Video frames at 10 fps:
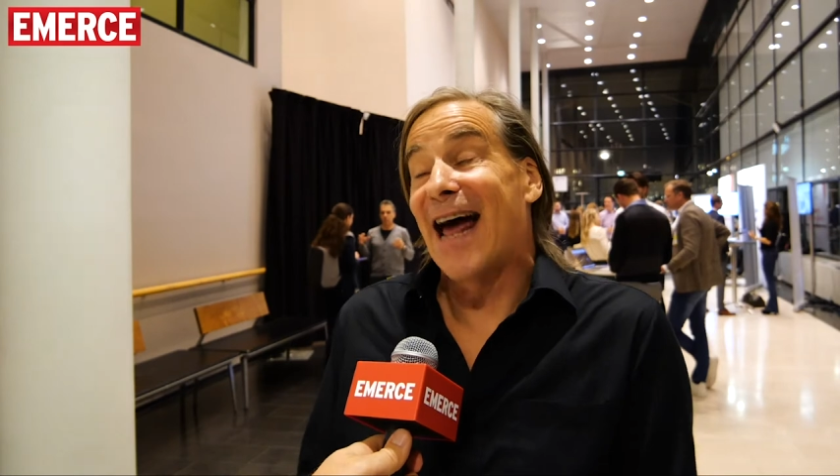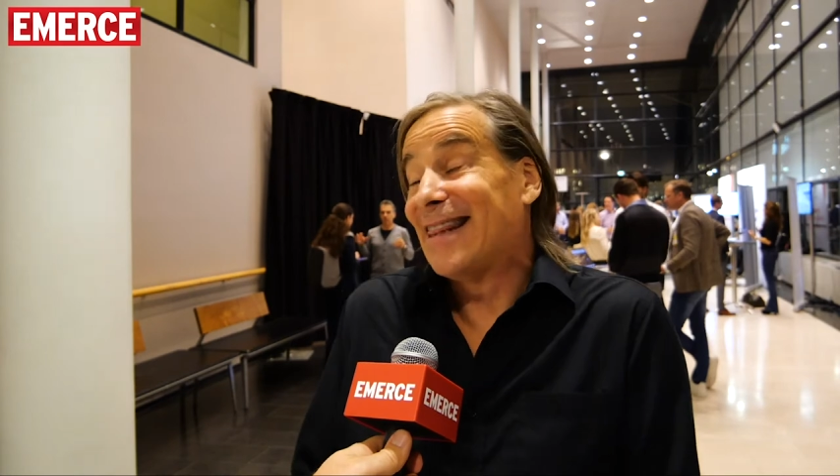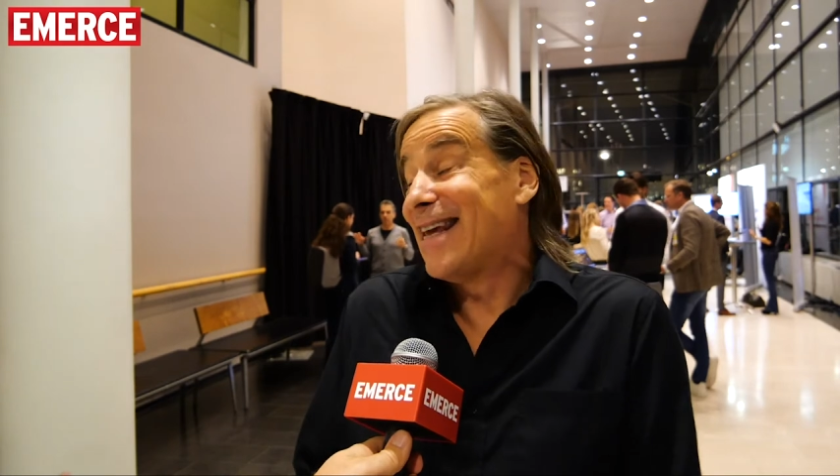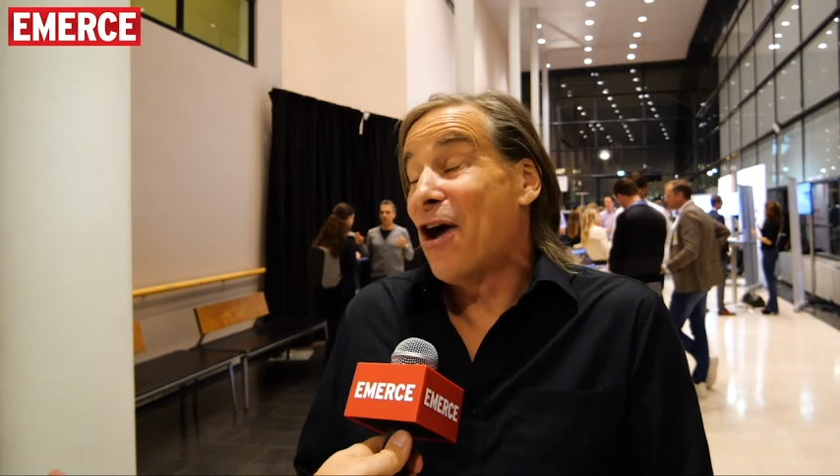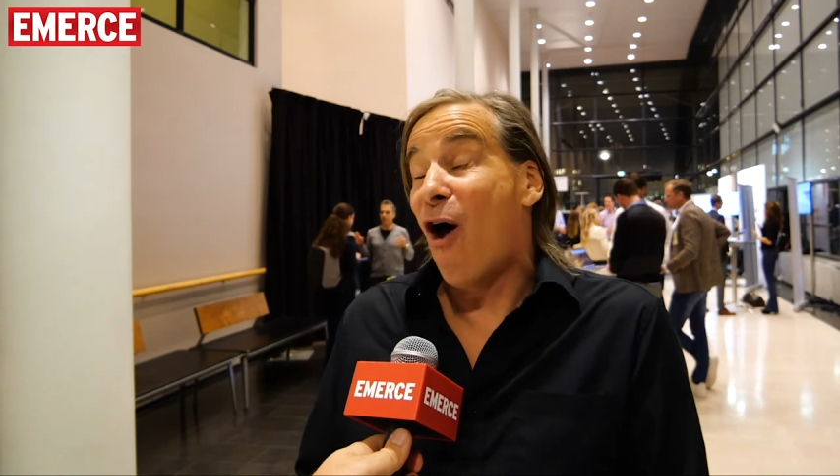I
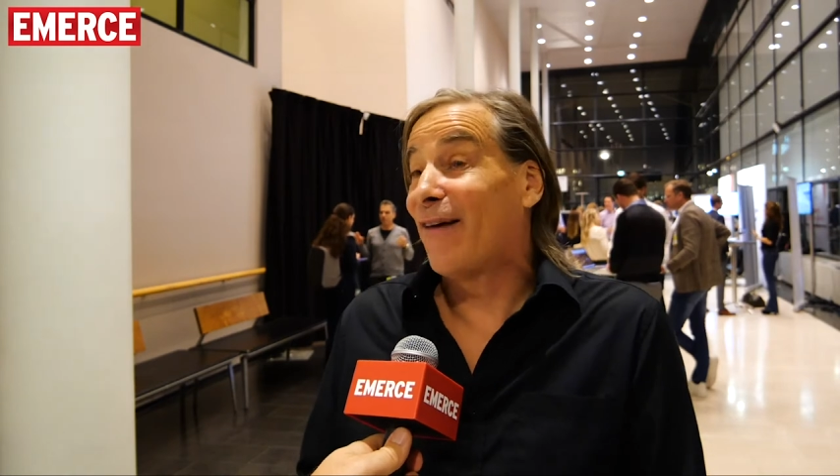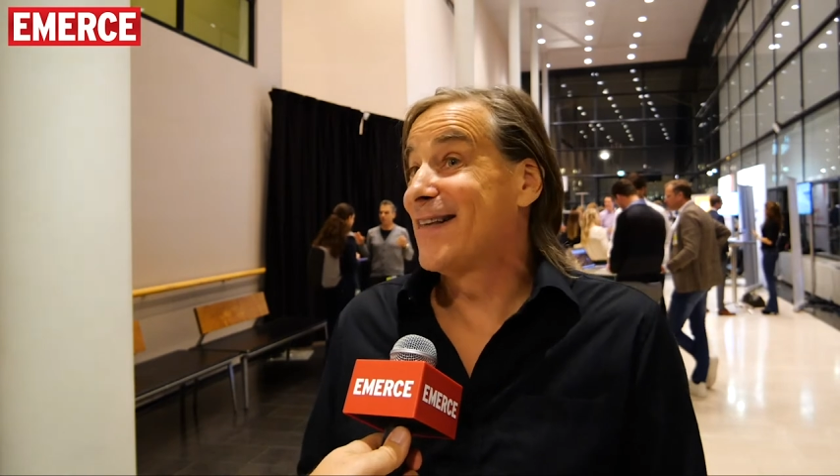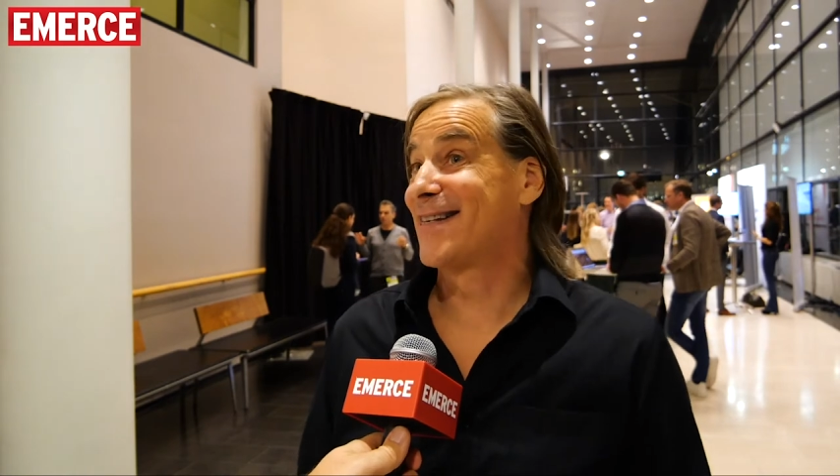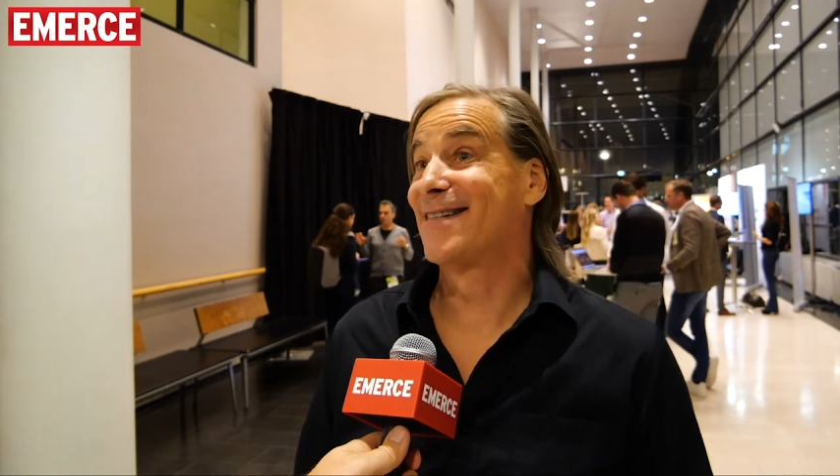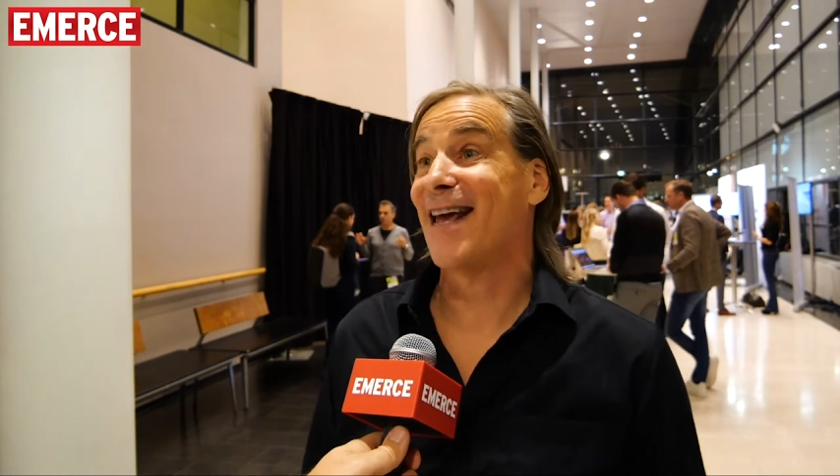think all of
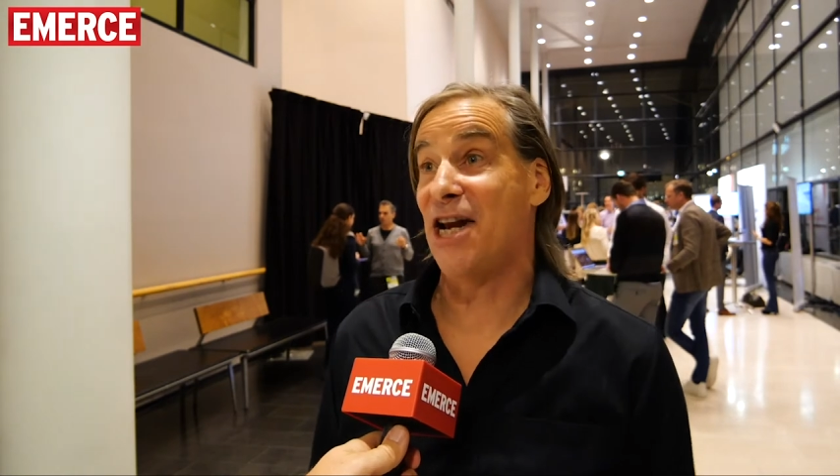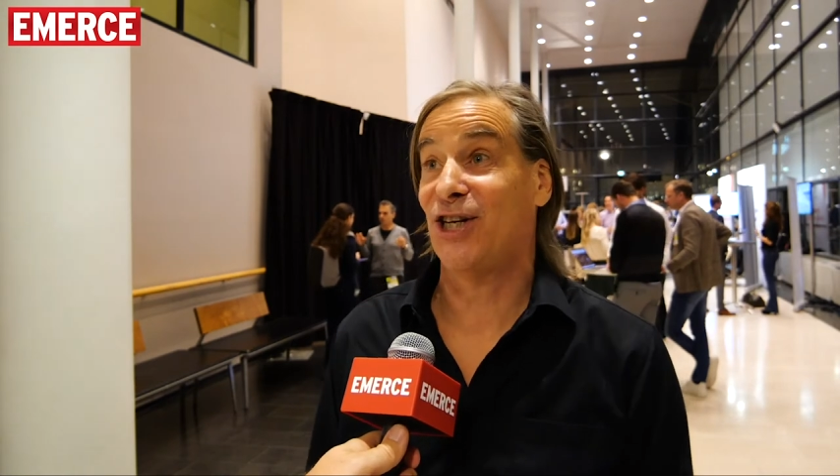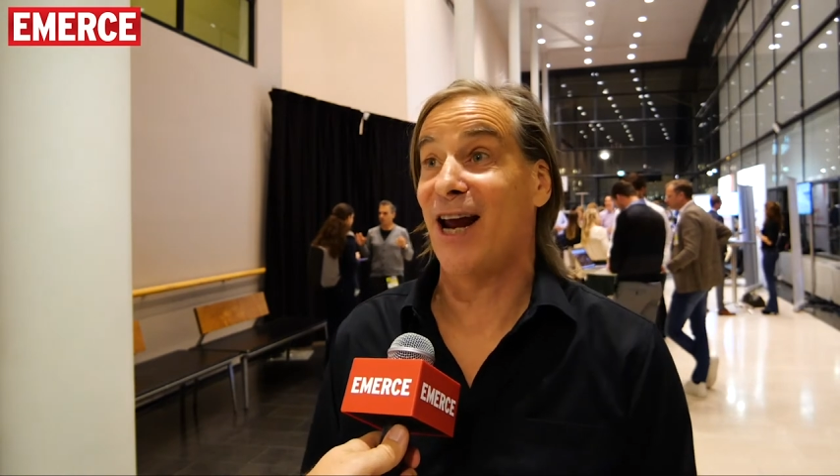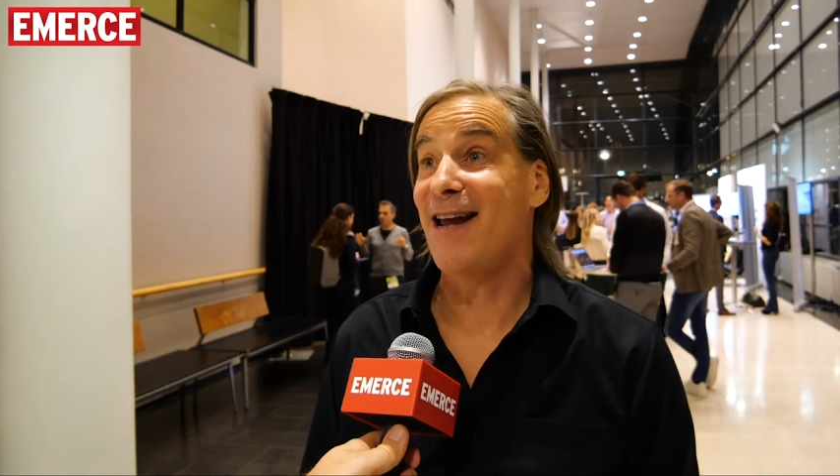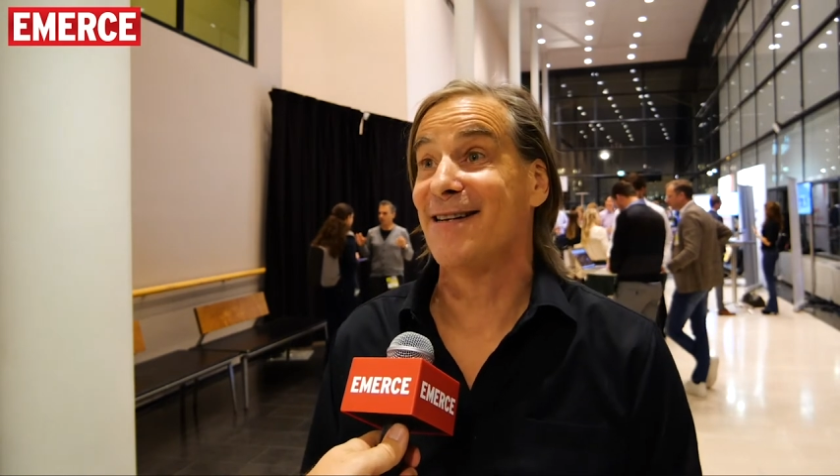this is going to
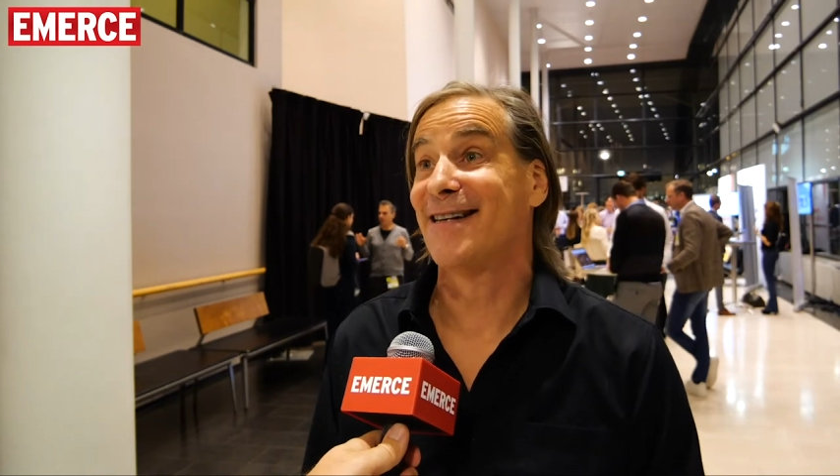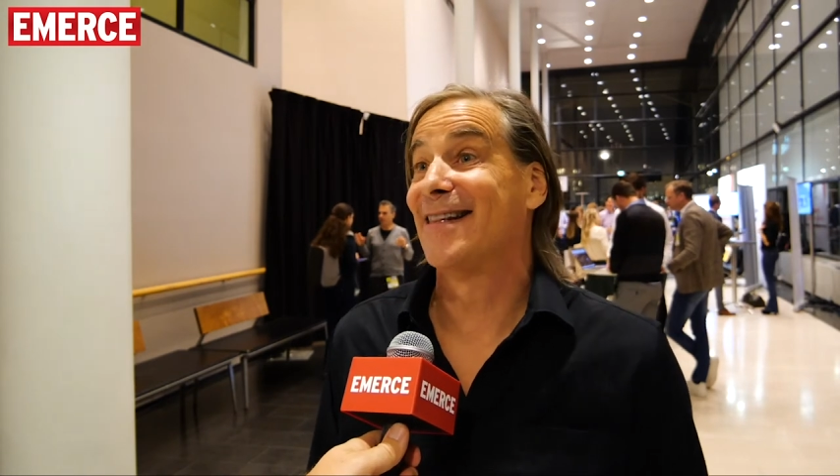change.